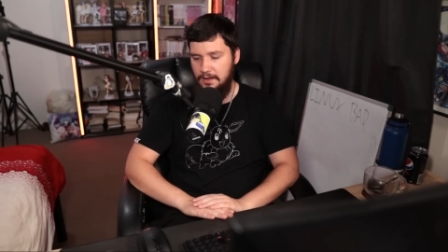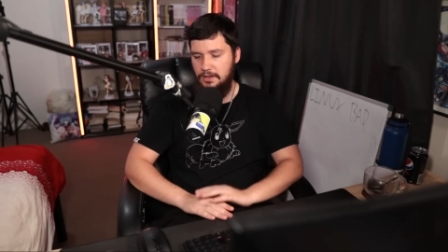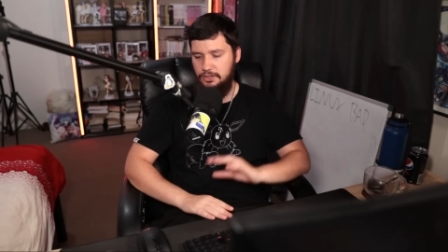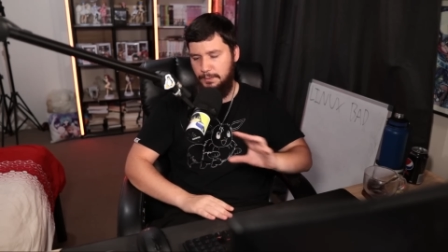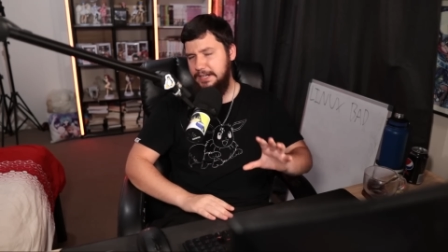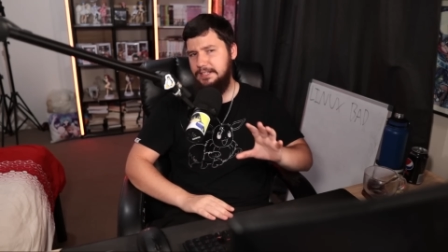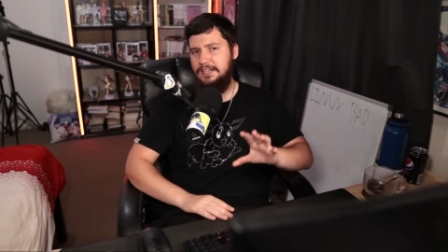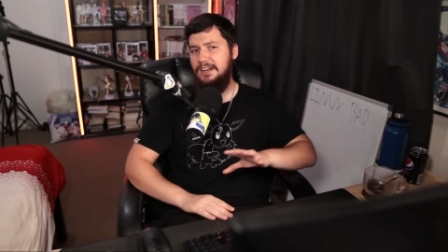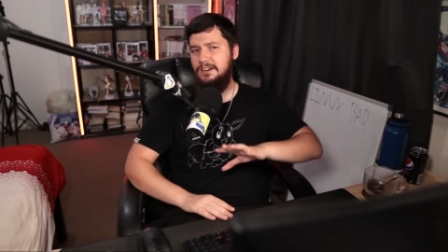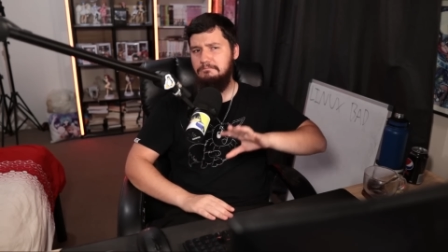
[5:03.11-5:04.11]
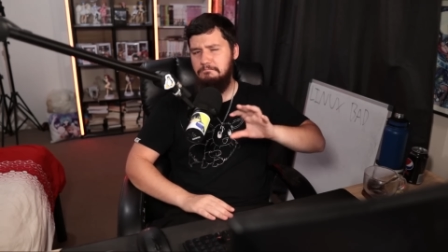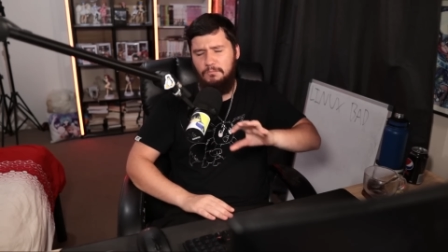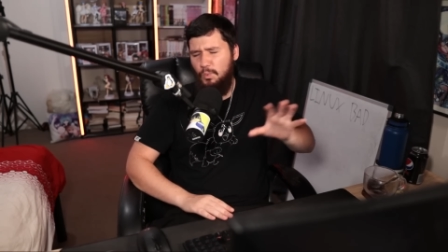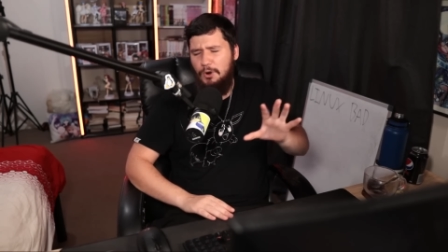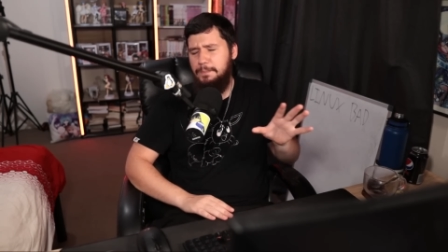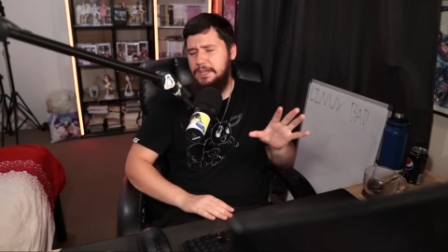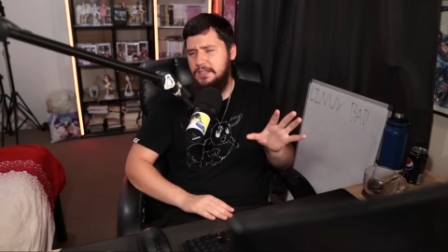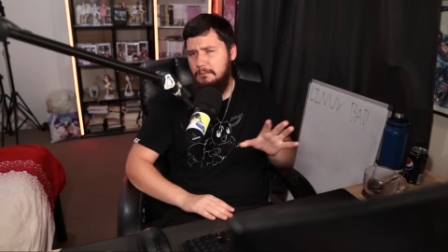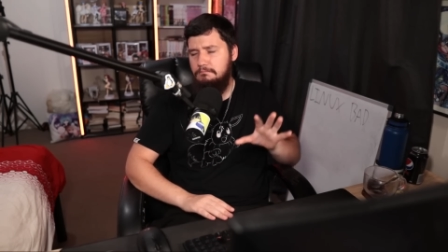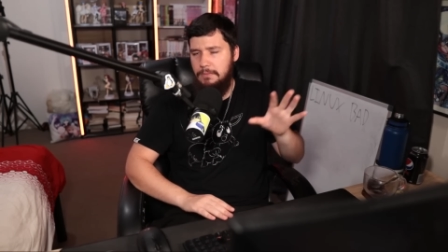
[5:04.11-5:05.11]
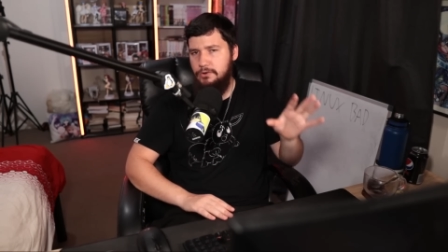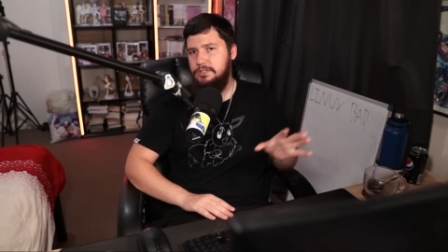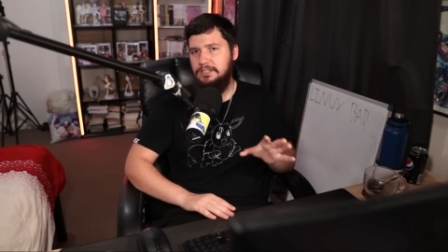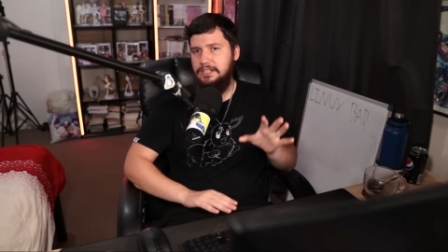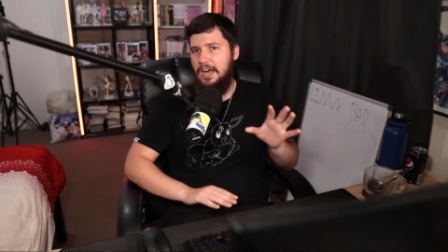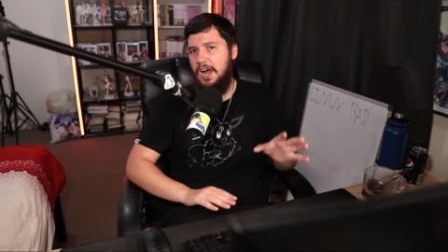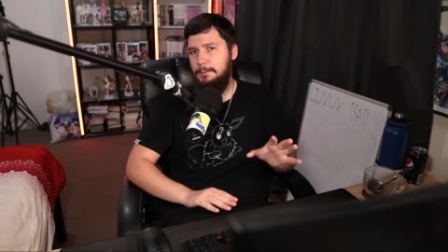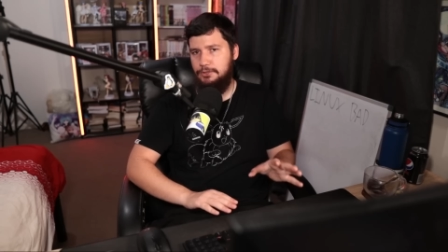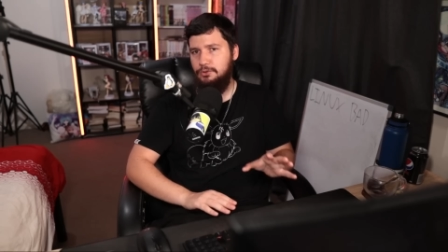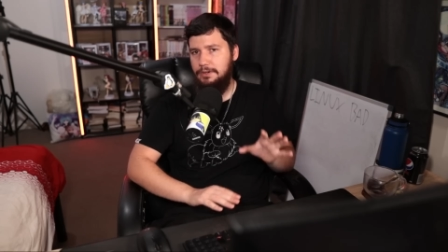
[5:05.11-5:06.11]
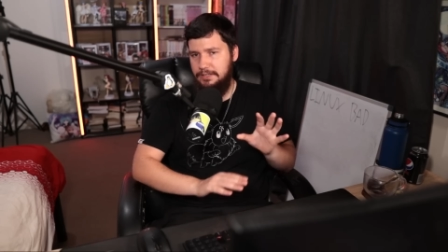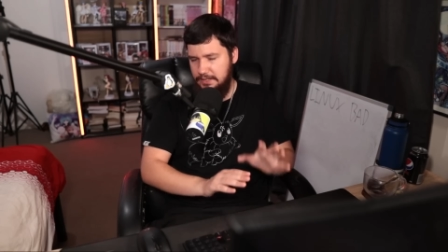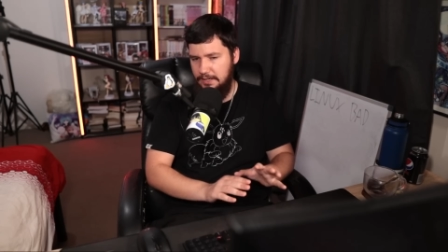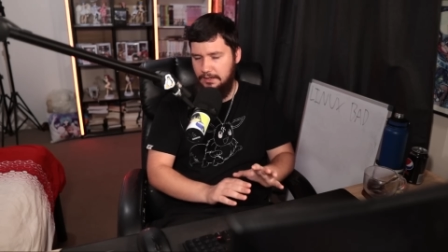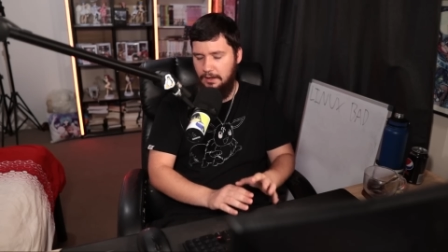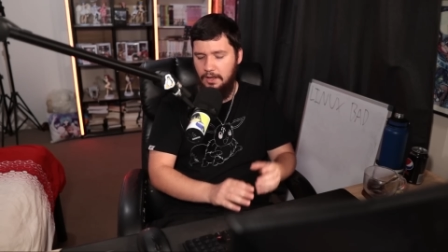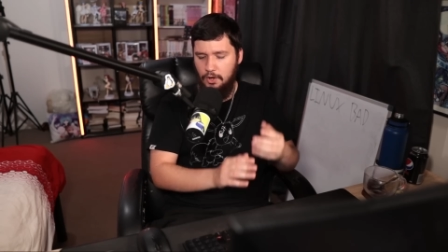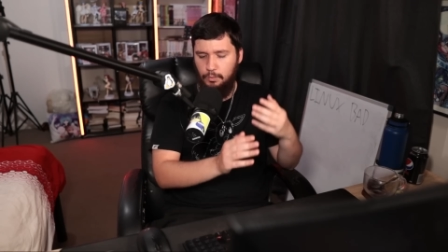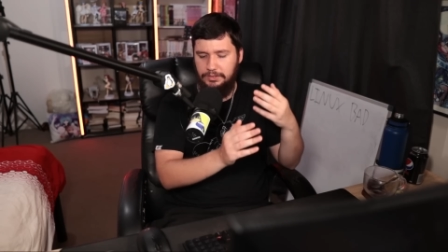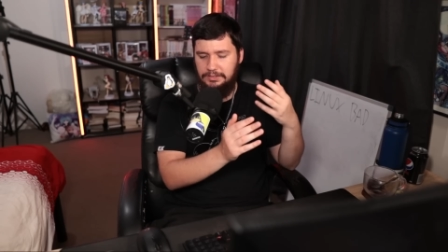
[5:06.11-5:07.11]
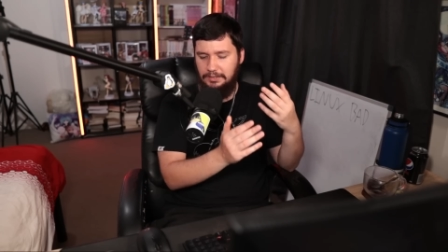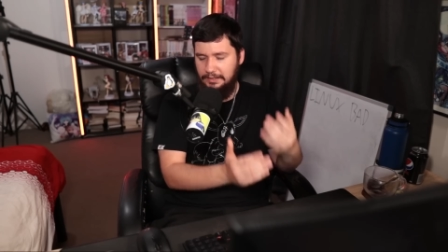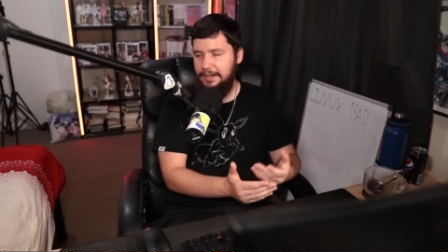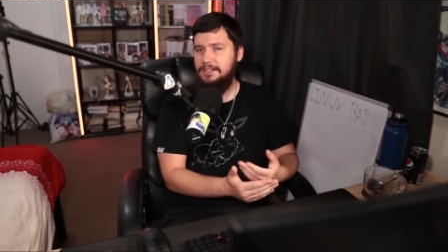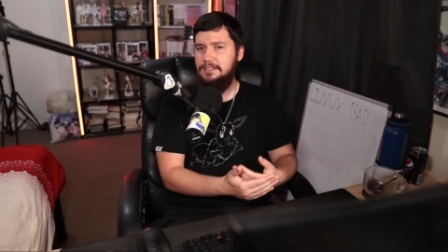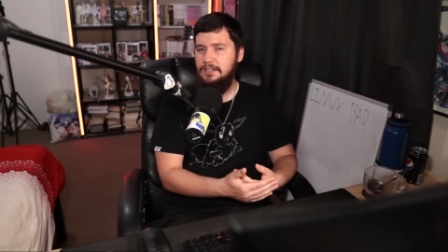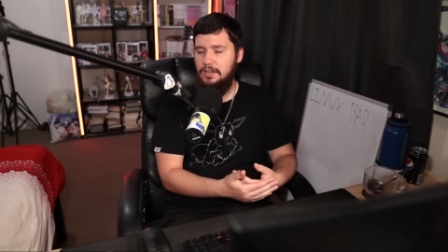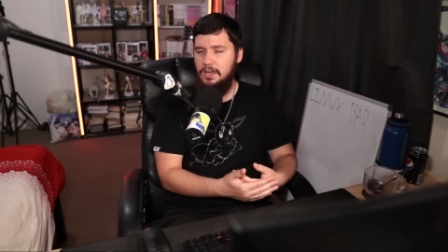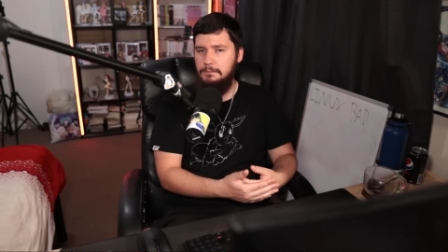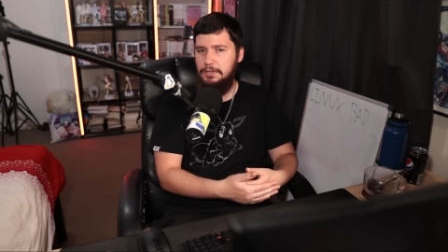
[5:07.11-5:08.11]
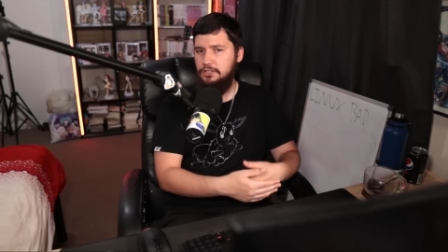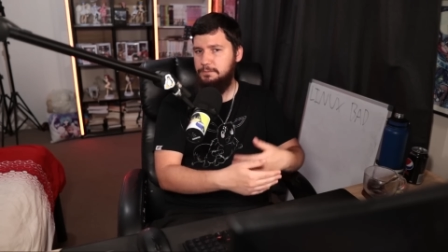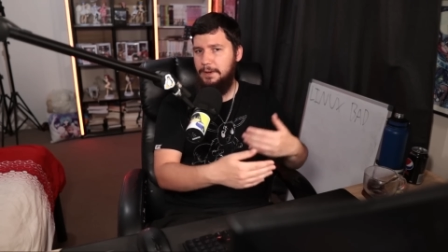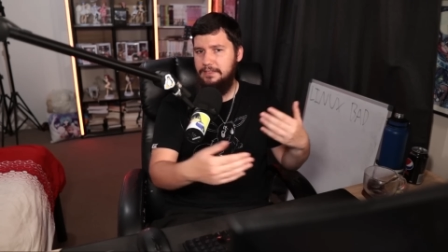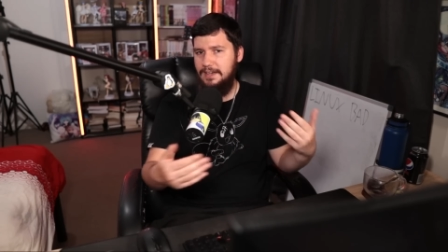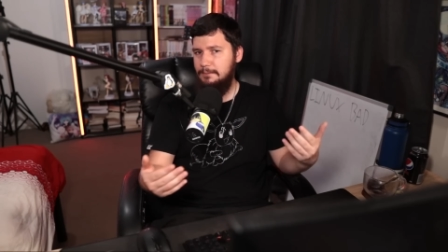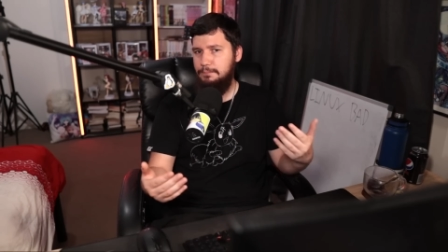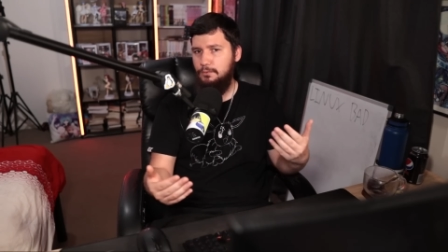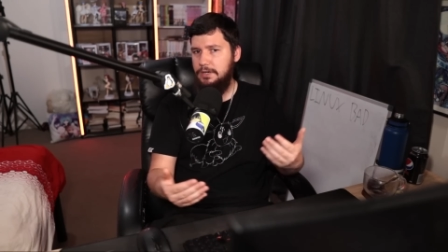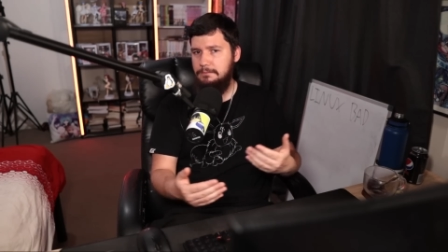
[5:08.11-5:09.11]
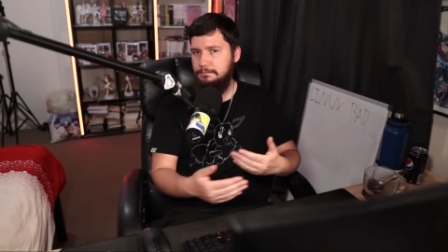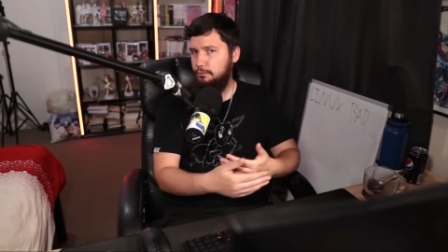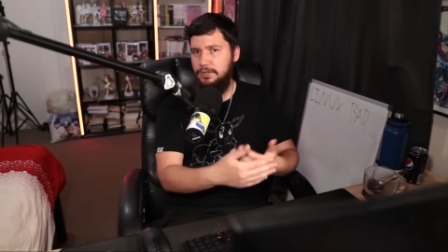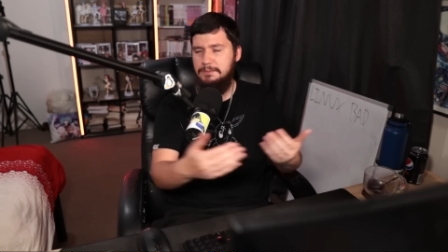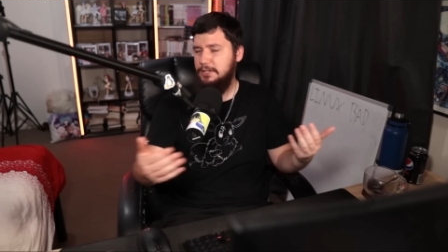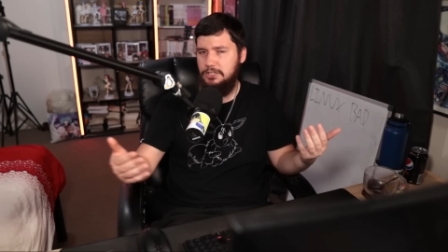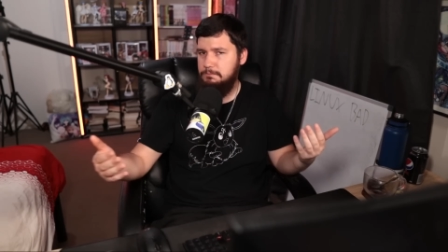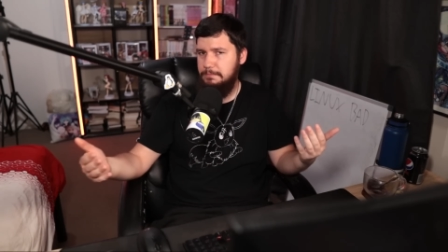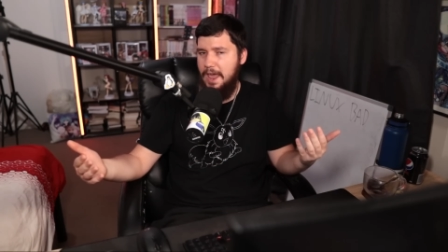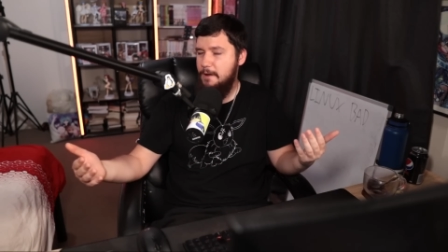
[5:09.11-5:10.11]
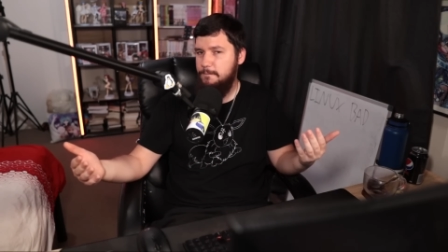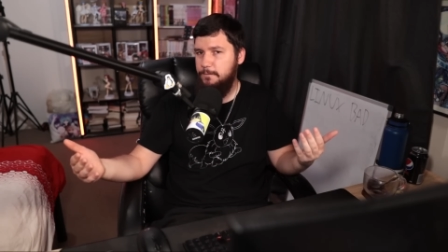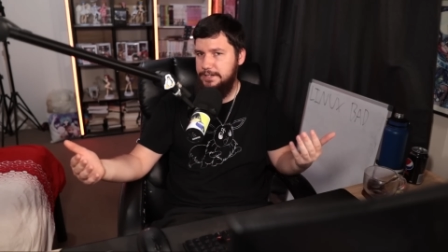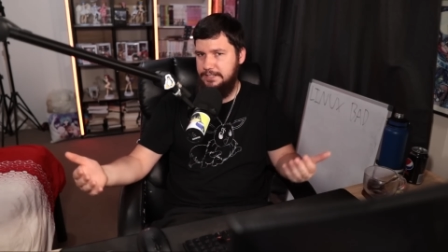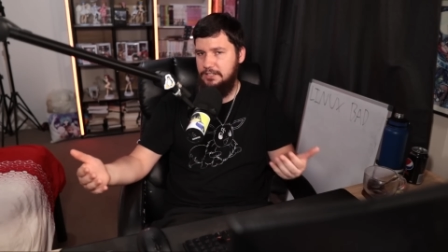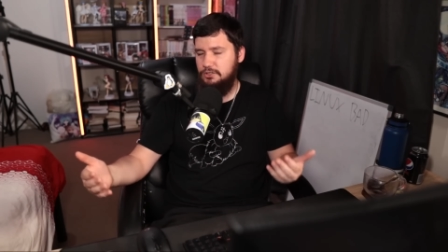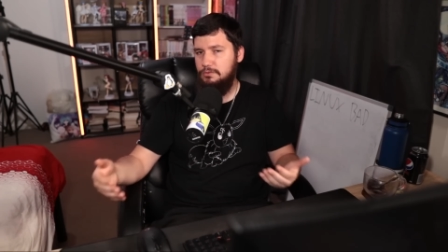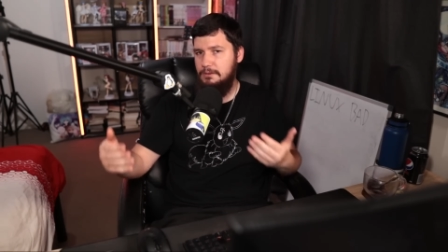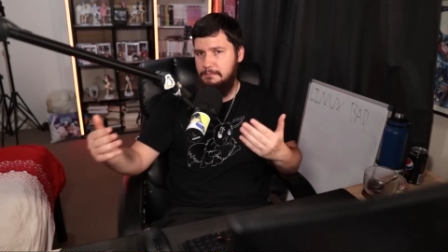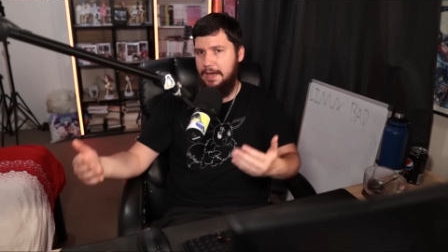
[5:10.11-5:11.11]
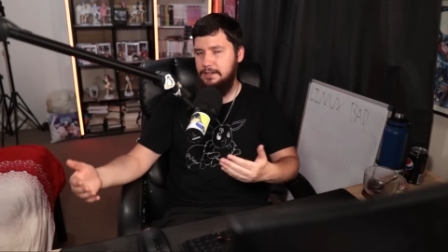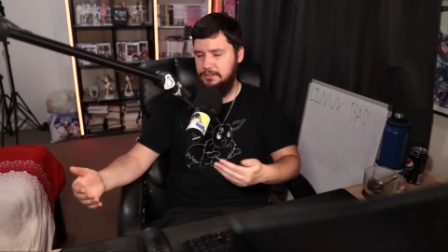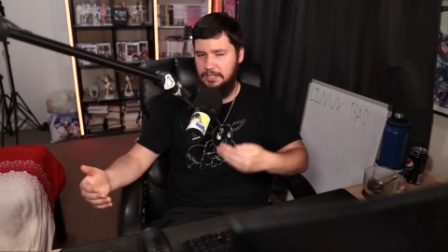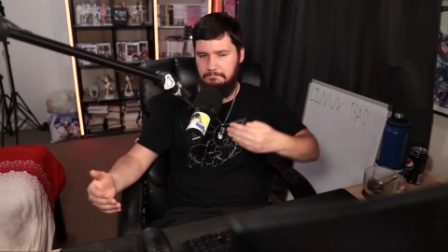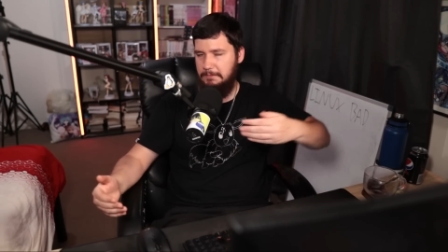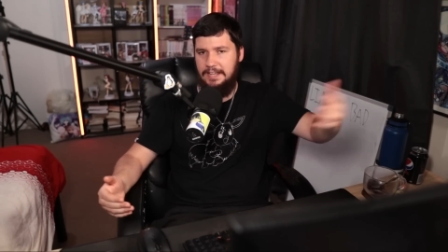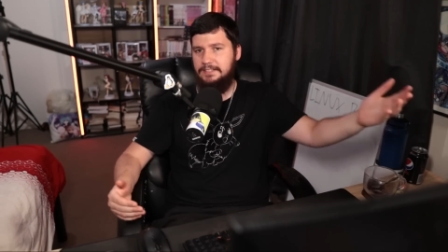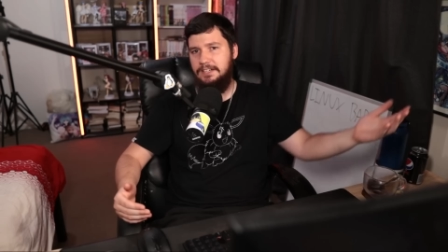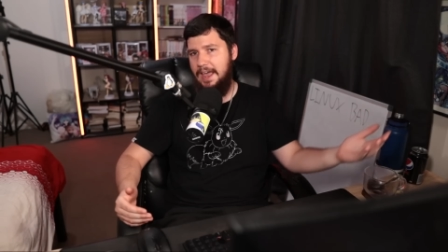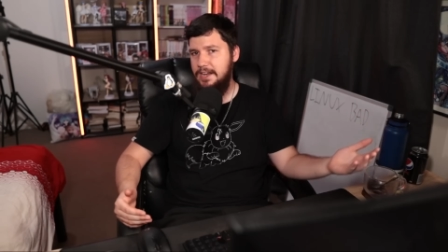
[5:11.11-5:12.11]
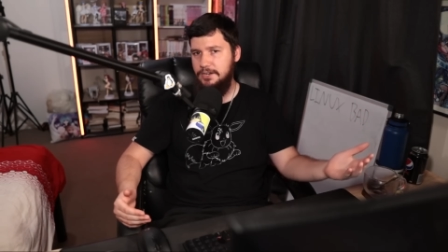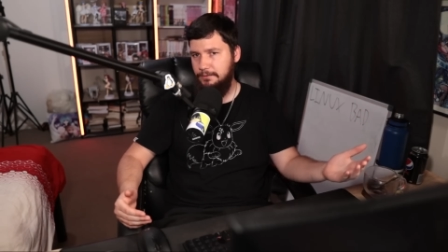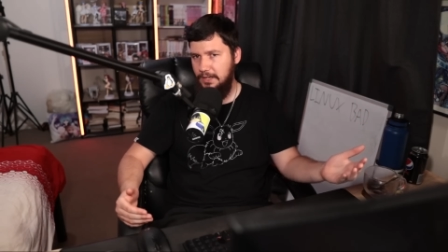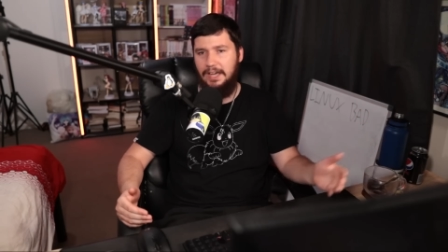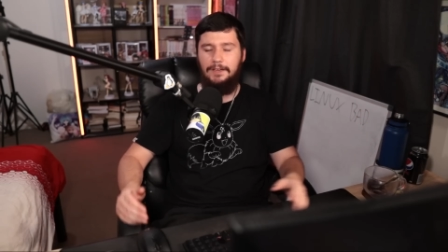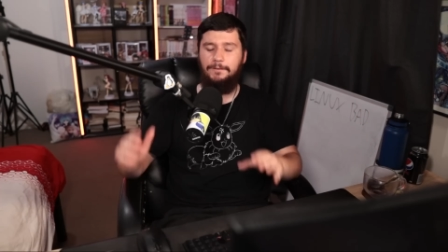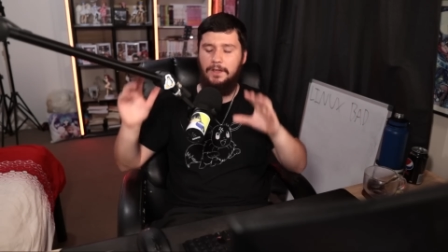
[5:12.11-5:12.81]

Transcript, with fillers: twenty ten, while being a mostly arbitrary year, was selected because by that point, pretty much every distro that matters that isn't end of life